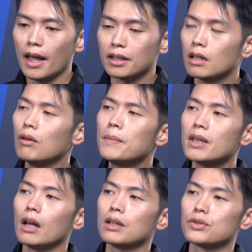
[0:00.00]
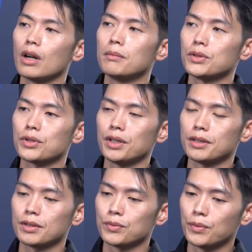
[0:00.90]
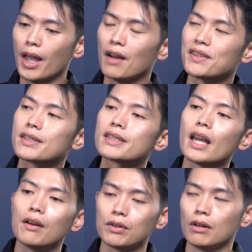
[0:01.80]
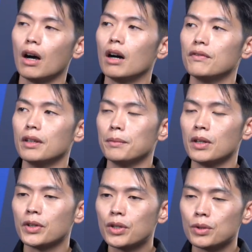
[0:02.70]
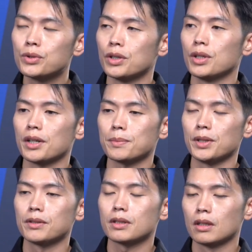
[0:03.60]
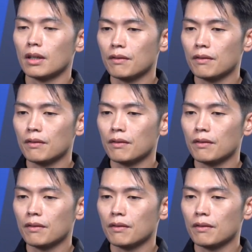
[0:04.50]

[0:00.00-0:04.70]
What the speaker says: And to go beyond the geometries, we have several of the huge adjustments.